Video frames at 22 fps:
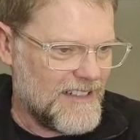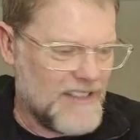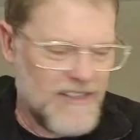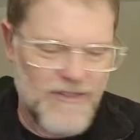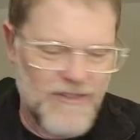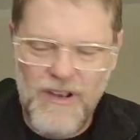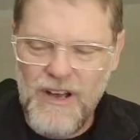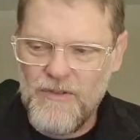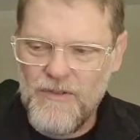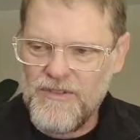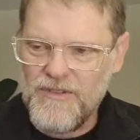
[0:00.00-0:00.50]

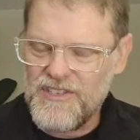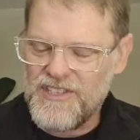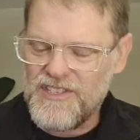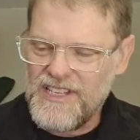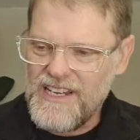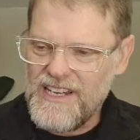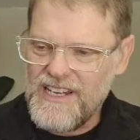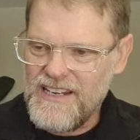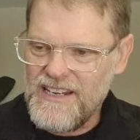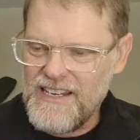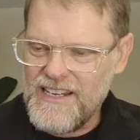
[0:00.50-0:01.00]
Well, we'll
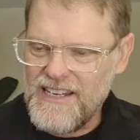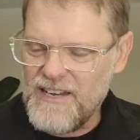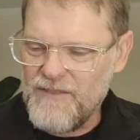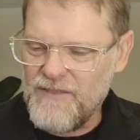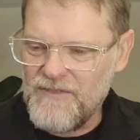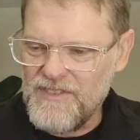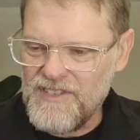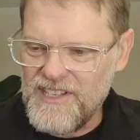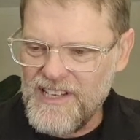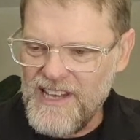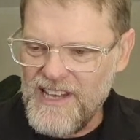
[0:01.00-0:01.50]
see how
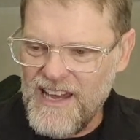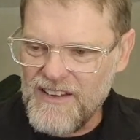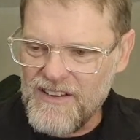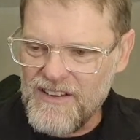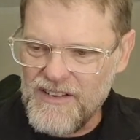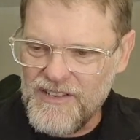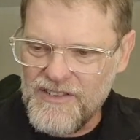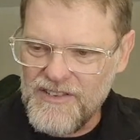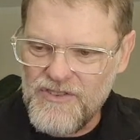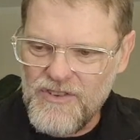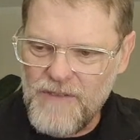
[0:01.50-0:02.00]

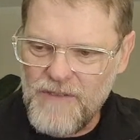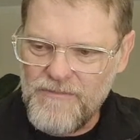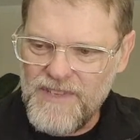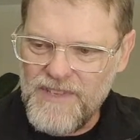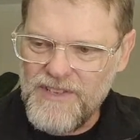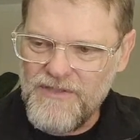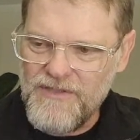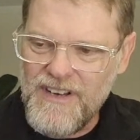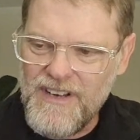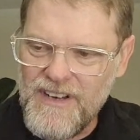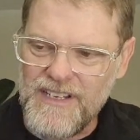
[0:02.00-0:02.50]
good a drop
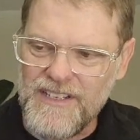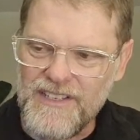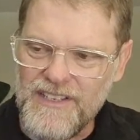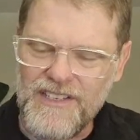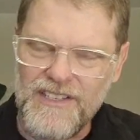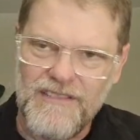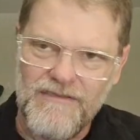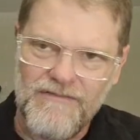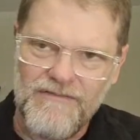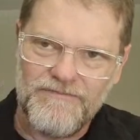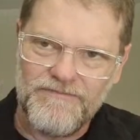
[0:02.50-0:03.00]
this one
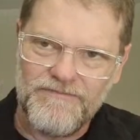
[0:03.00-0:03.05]
is.